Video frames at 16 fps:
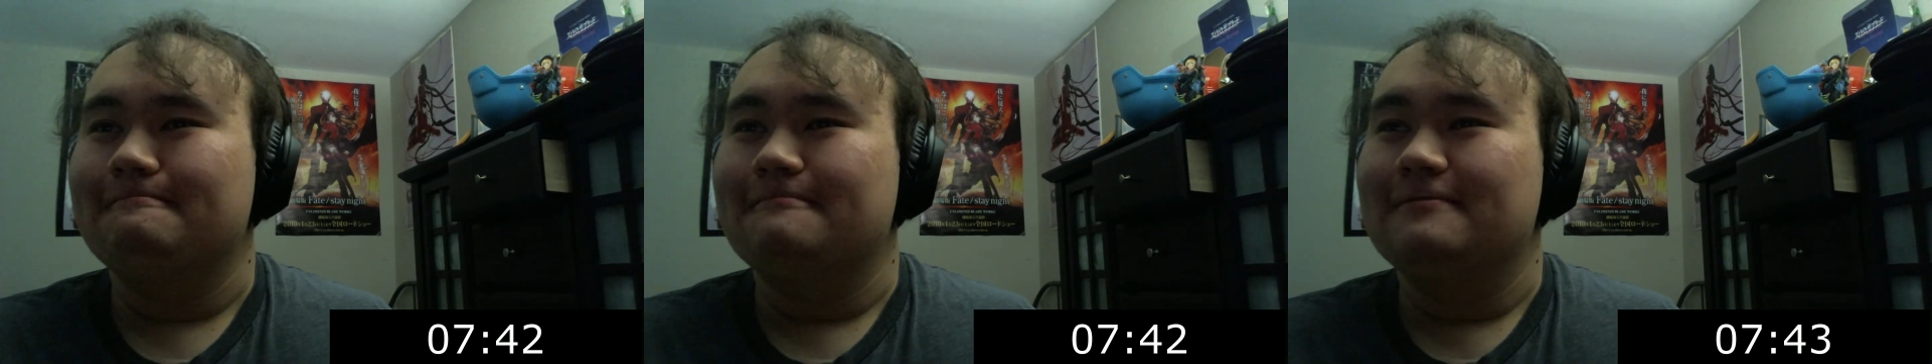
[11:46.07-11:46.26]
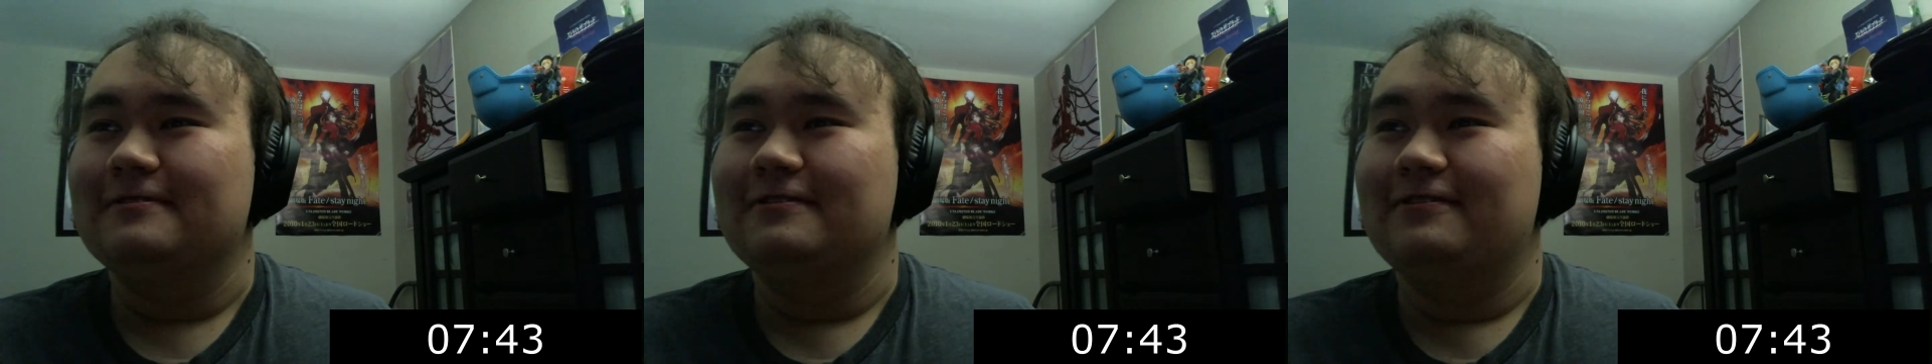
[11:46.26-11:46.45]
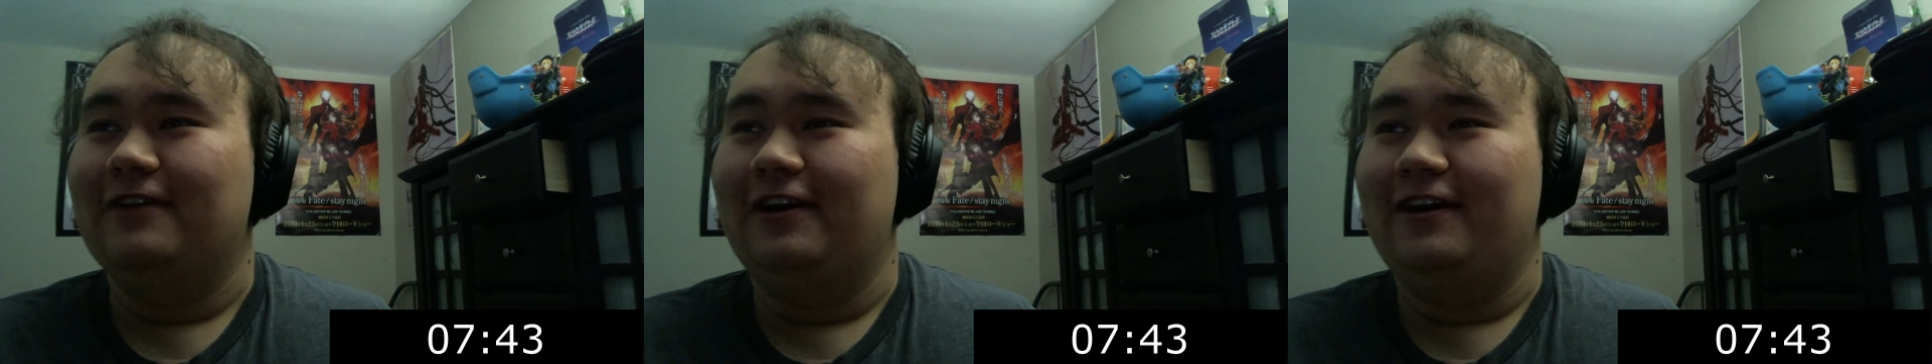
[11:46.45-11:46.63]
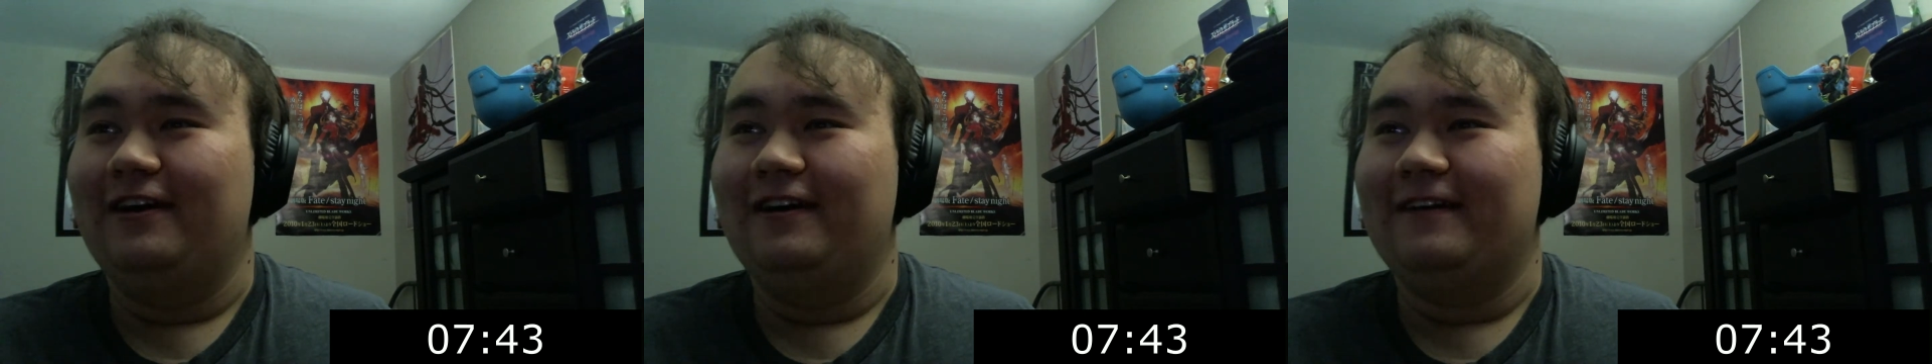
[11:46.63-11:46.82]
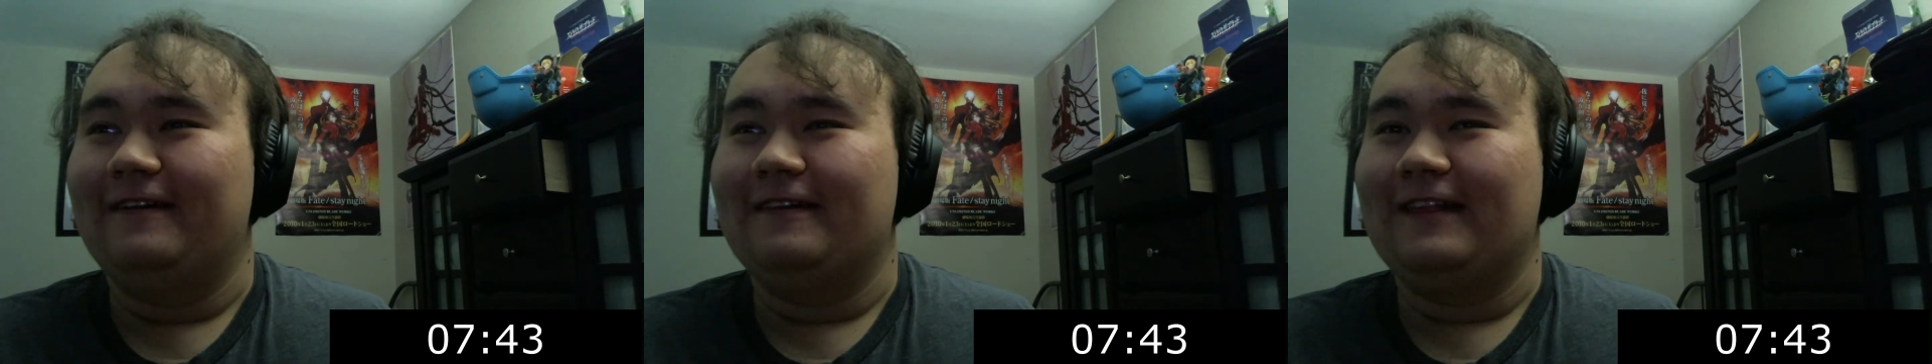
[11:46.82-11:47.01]

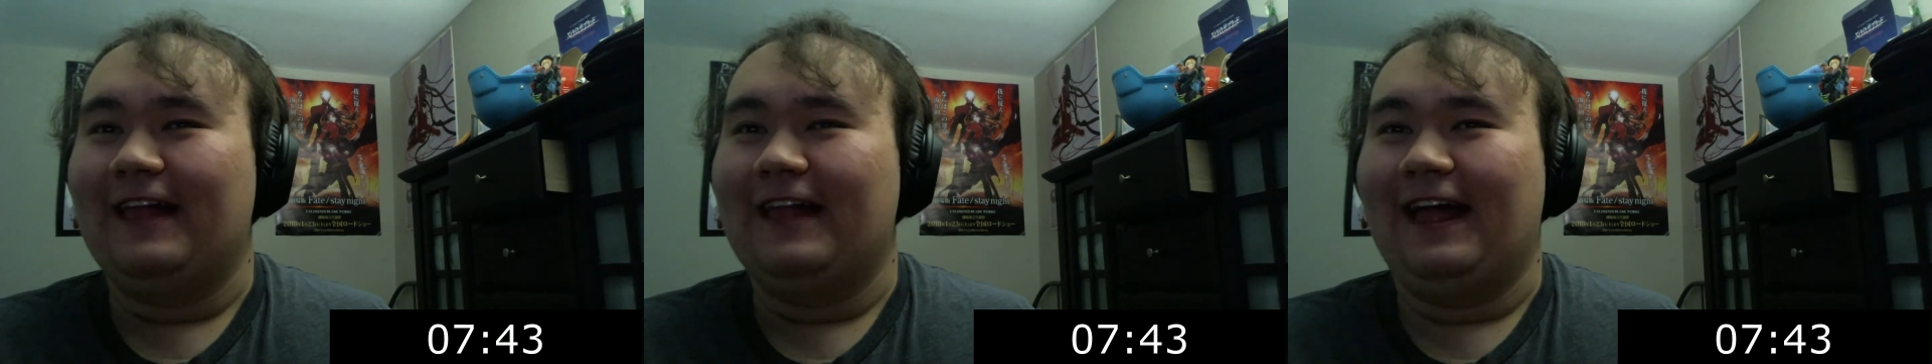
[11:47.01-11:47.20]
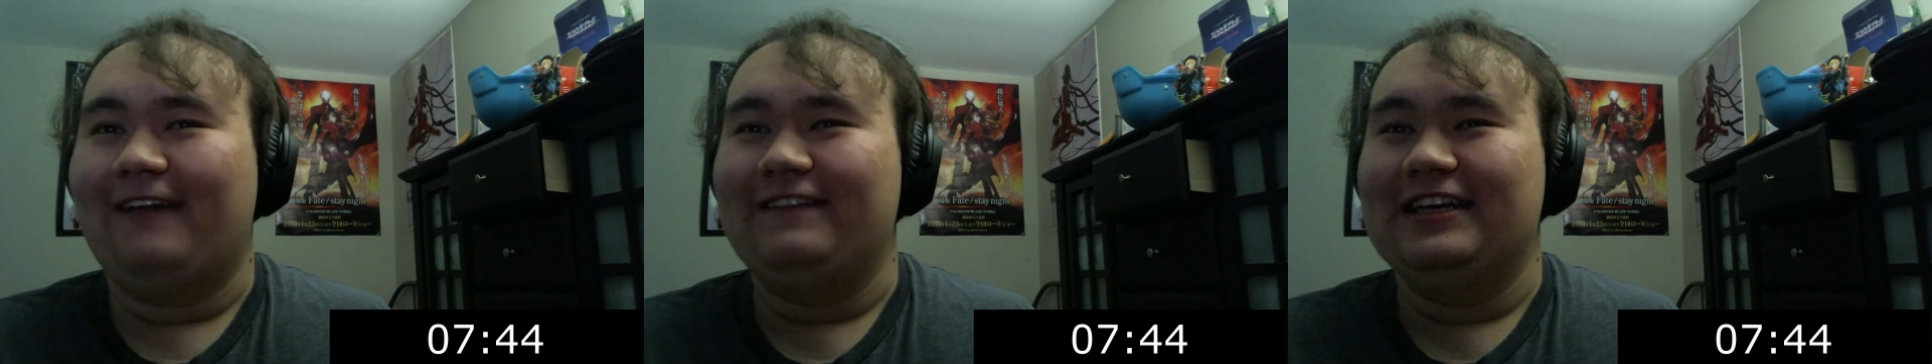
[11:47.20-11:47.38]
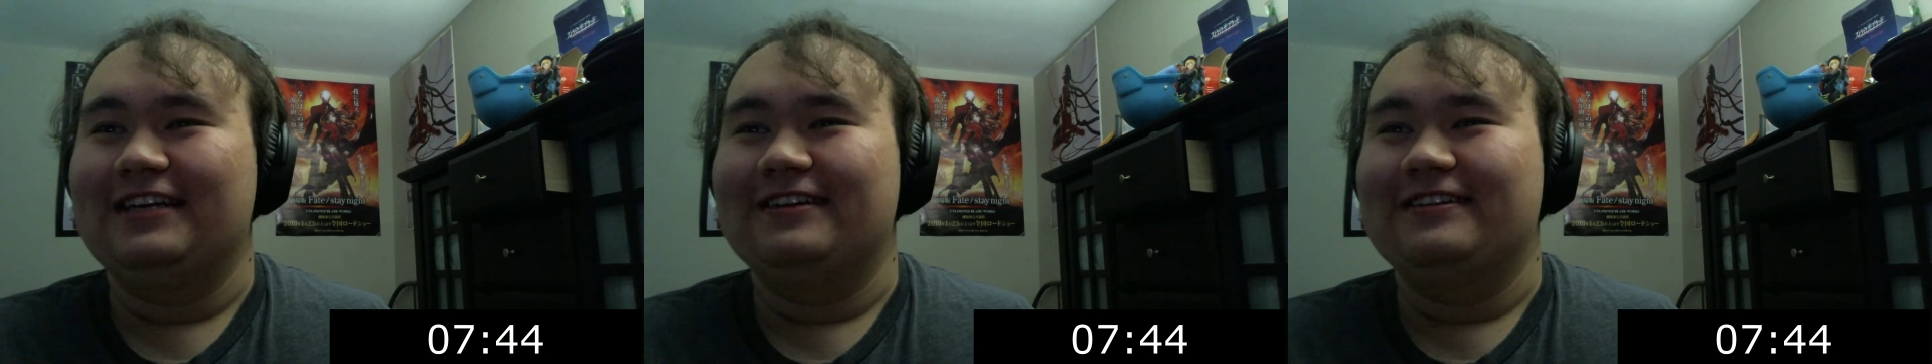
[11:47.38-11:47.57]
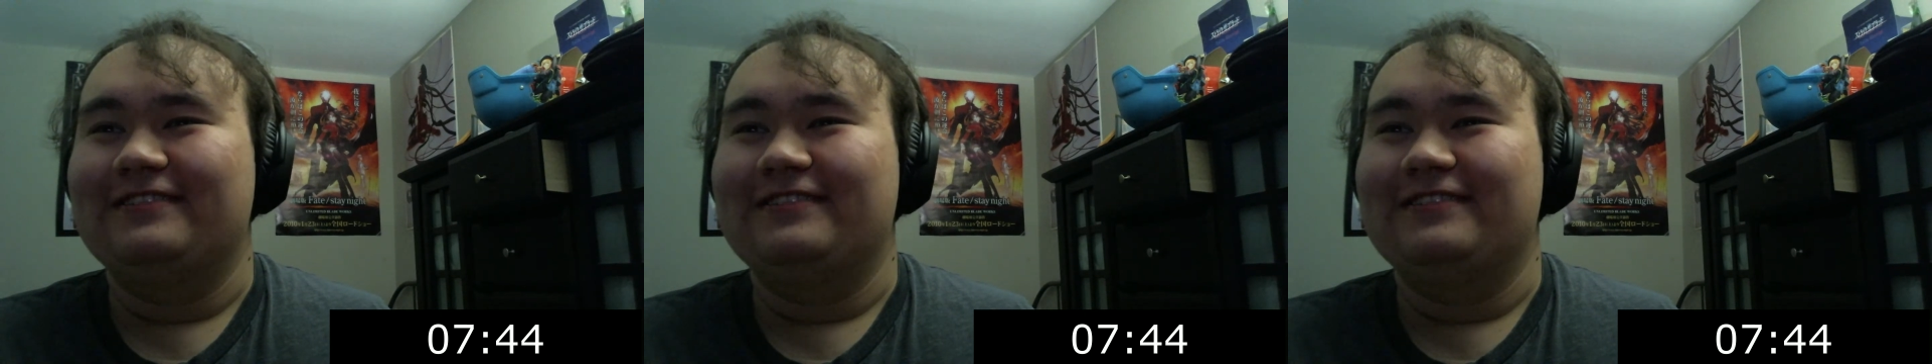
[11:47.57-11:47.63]
Well, I mean,